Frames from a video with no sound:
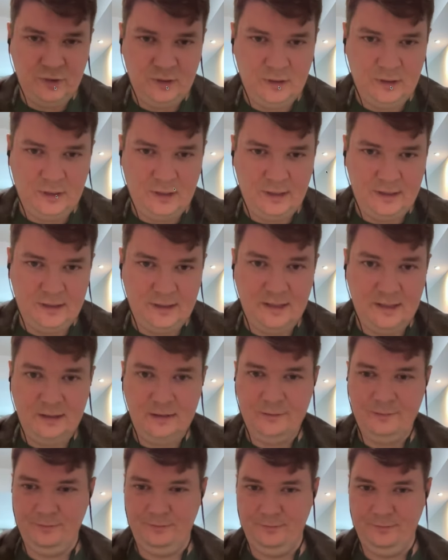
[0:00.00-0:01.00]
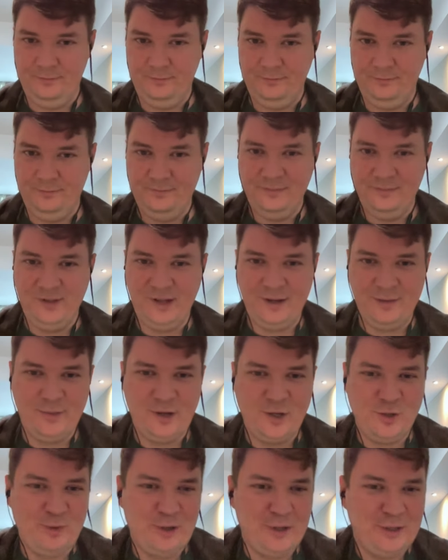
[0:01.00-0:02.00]
like that. Yeah,
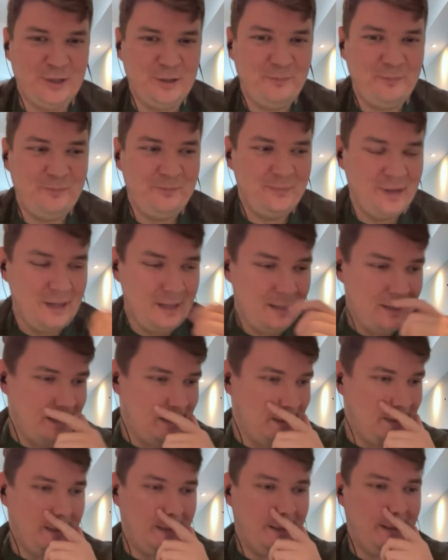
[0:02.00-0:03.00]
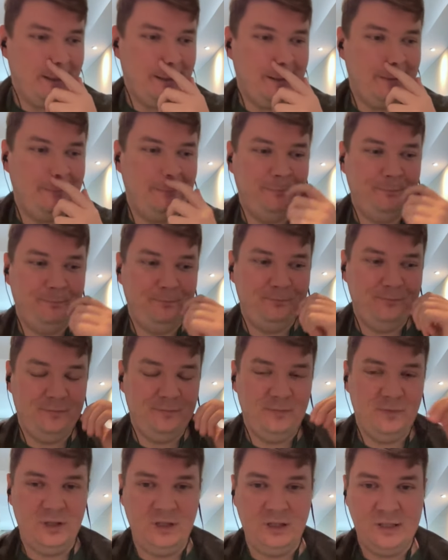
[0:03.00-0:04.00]
much better. Um,
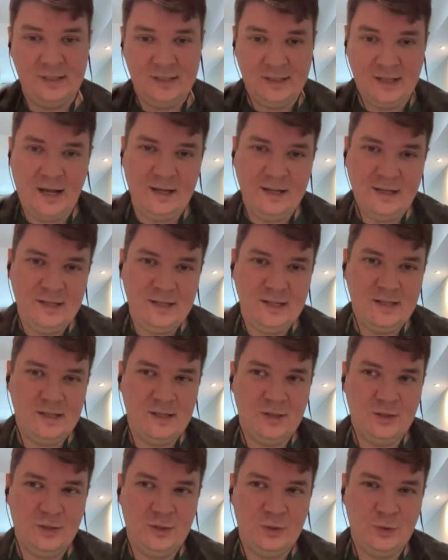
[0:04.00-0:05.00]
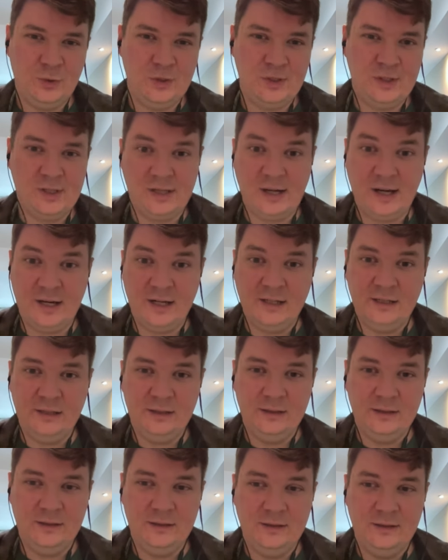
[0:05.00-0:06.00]
it's nice to
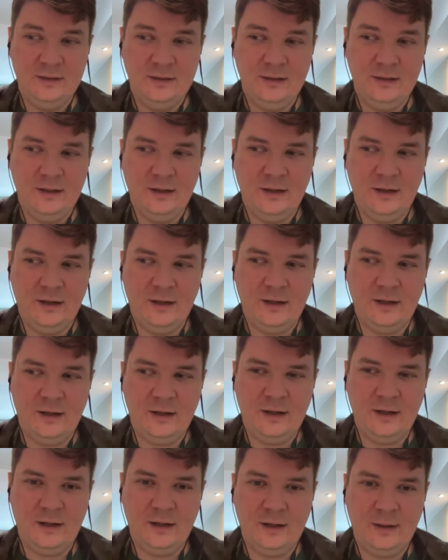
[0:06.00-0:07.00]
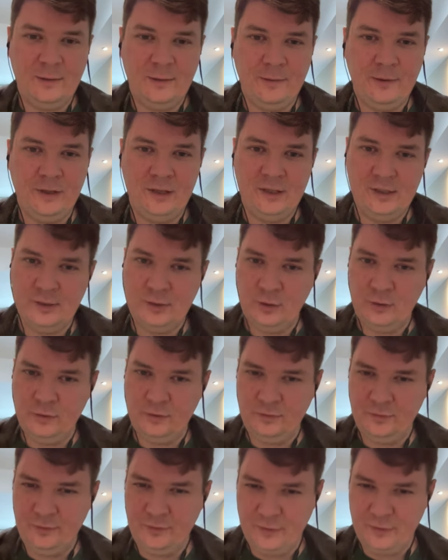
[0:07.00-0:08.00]
start. Uh, it's
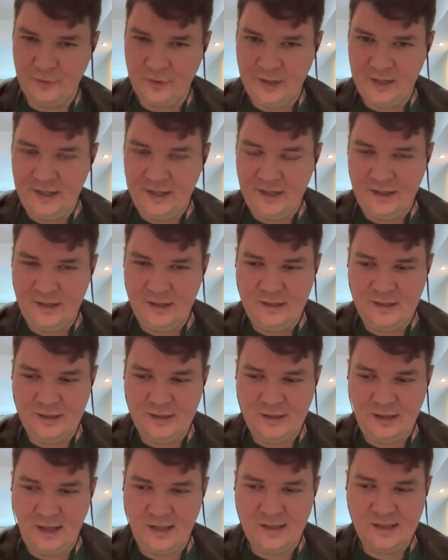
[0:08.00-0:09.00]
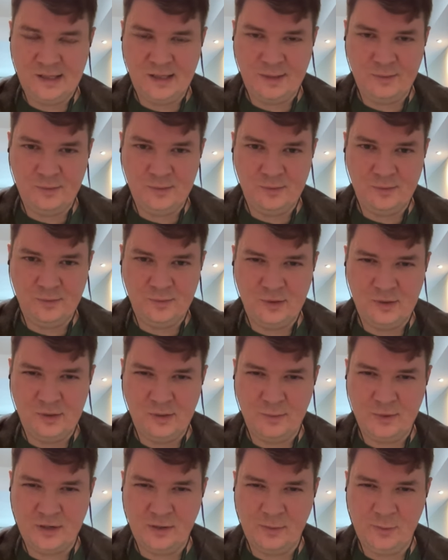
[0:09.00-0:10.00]
not free, it has some
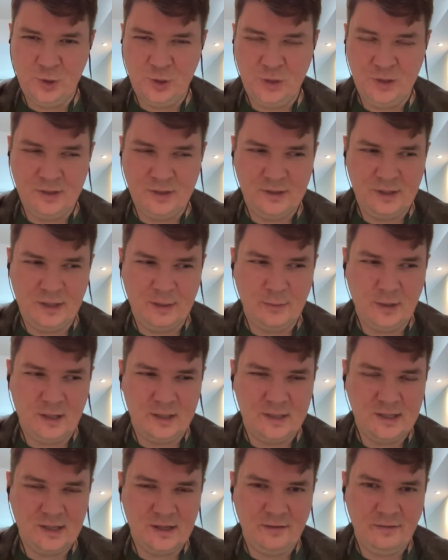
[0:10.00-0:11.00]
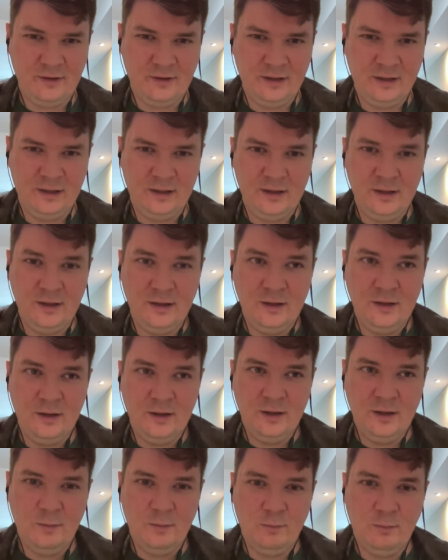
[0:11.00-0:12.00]
subscription, 10 bucks I think,
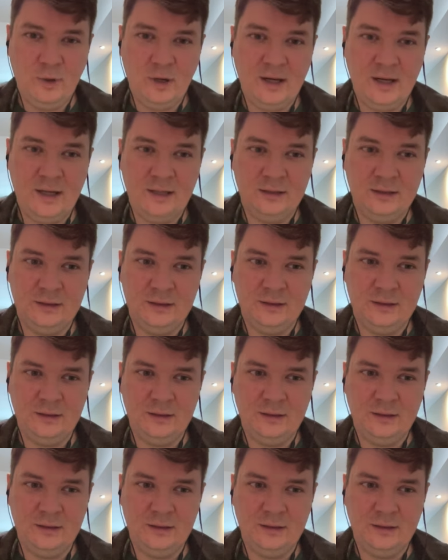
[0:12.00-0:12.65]
but